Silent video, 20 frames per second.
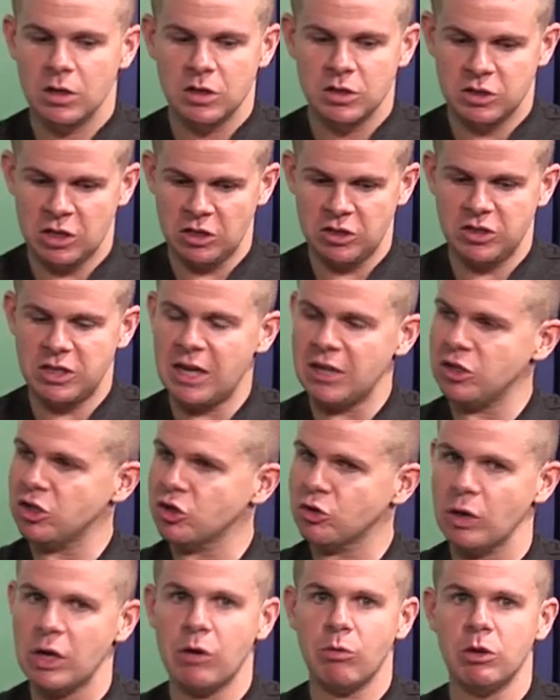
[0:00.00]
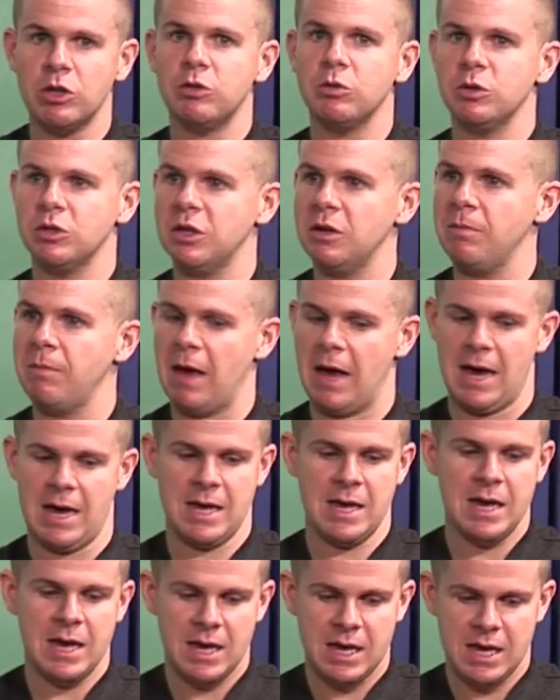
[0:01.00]
Since that streak, which was in
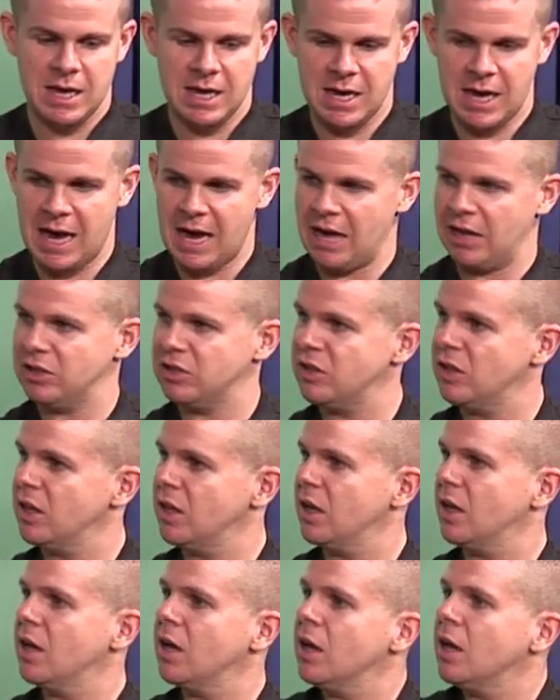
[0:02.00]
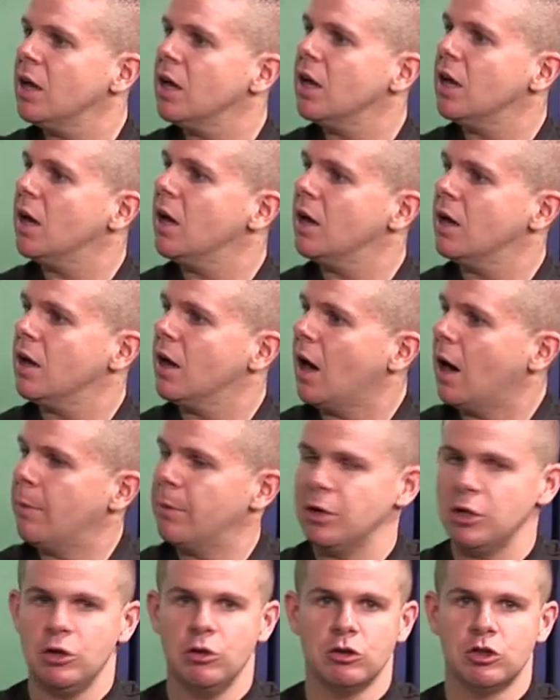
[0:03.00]
May, he yeah. has. I'm
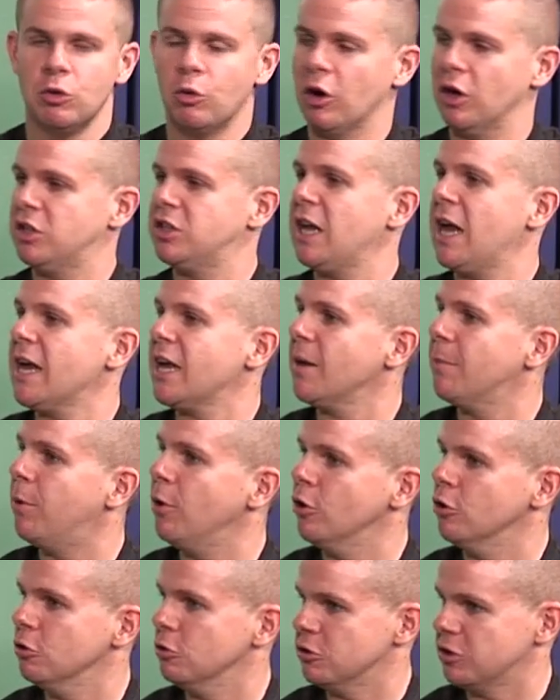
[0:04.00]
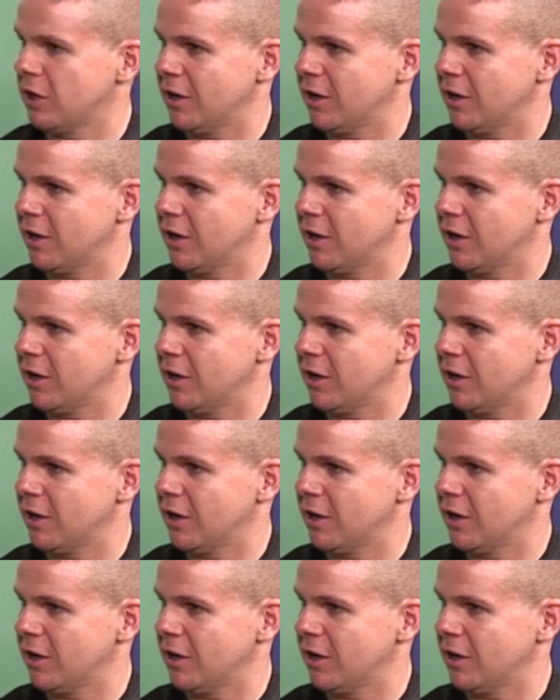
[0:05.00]
going to oh, use the word Tankapalooza.